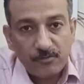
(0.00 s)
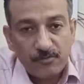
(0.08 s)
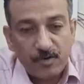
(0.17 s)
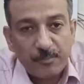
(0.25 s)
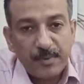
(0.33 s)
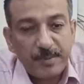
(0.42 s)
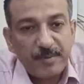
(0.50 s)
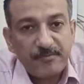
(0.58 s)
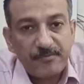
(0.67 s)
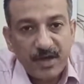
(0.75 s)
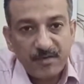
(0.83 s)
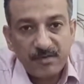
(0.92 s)
for
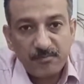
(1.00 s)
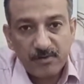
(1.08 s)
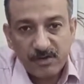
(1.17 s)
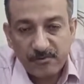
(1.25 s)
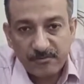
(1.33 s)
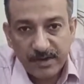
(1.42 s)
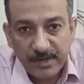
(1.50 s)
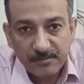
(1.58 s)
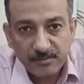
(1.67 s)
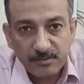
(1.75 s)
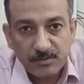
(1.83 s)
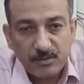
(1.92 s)
minimum 5 number of
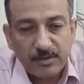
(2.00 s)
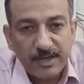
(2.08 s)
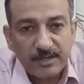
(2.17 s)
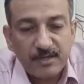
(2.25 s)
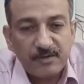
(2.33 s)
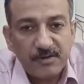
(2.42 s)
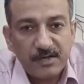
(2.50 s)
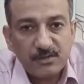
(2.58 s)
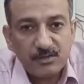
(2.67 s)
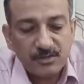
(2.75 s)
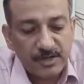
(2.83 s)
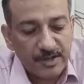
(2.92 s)
time to take the device
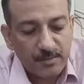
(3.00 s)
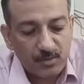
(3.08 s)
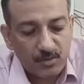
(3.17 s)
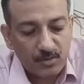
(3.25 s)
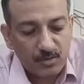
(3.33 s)
to setting mode.